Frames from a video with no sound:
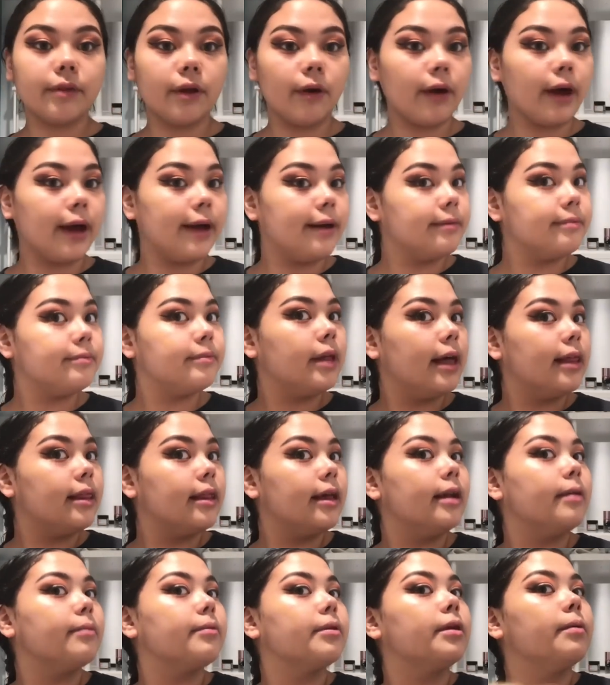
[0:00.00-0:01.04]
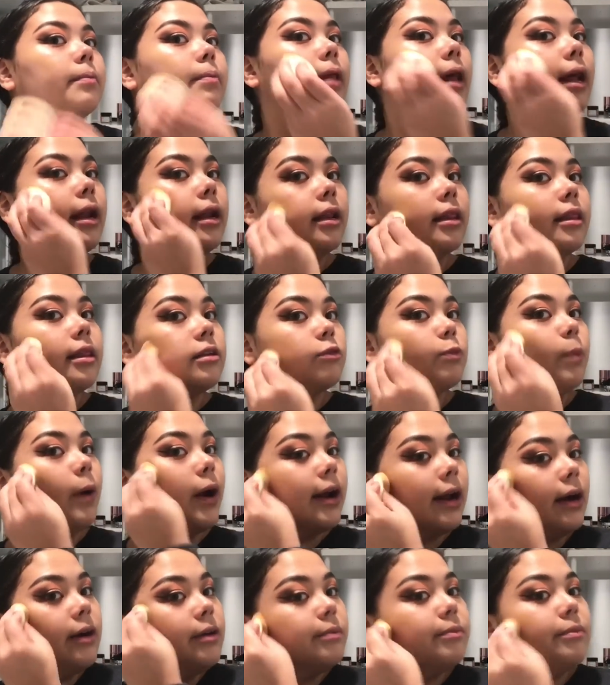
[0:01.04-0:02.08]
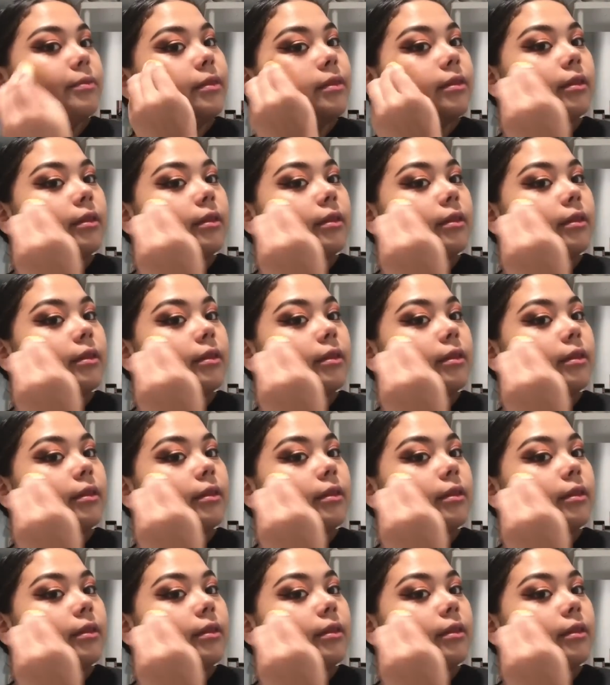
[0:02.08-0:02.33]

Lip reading: Okay, and then I'm going to blend this part out.